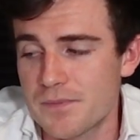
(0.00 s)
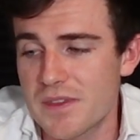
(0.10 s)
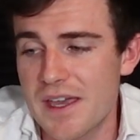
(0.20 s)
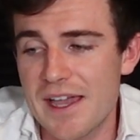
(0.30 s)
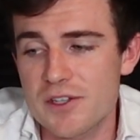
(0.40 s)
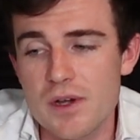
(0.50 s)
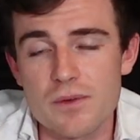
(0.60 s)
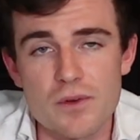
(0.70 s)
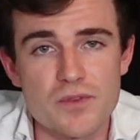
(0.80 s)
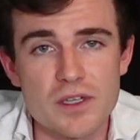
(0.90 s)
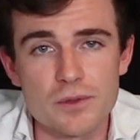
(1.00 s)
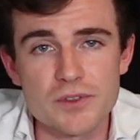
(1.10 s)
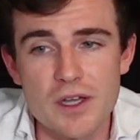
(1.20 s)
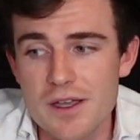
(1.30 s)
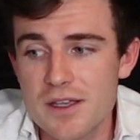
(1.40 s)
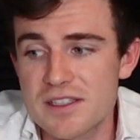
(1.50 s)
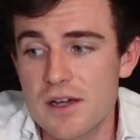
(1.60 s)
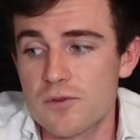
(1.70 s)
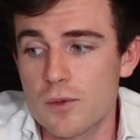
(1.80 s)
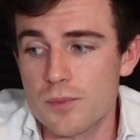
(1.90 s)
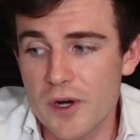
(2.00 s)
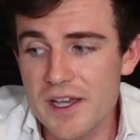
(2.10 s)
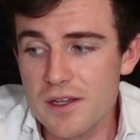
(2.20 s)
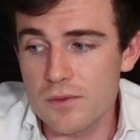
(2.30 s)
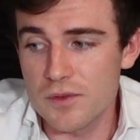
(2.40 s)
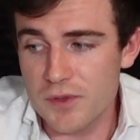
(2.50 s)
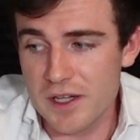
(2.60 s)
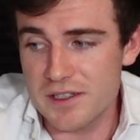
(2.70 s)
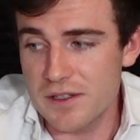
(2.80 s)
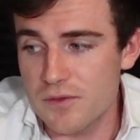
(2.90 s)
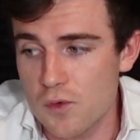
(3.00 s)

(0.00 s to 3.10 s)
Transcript: The x-ray revealed several bright, reflective,